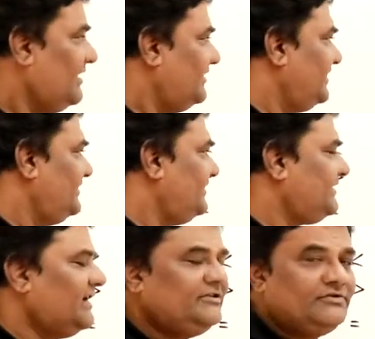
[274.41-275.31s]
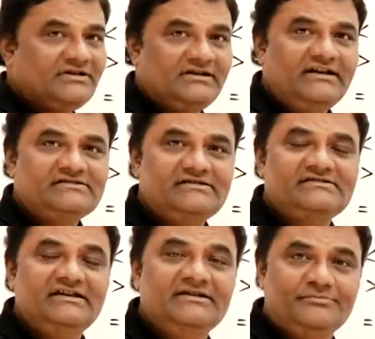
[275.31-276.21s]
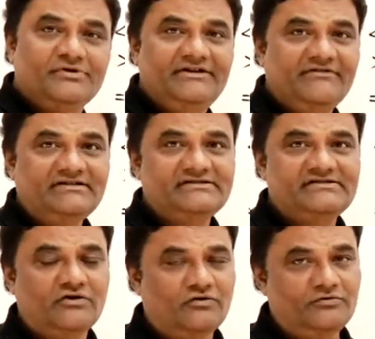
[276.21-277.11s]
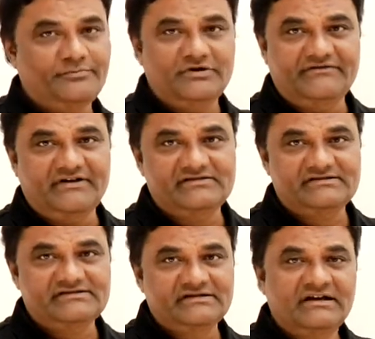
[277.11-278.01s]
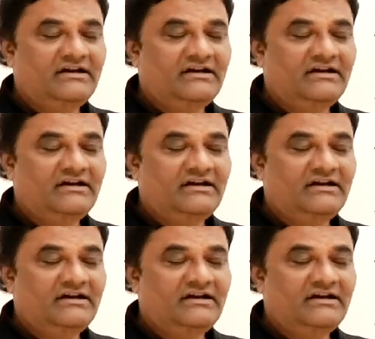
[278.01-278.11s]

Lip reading: then it can utilize this input devices or output devices.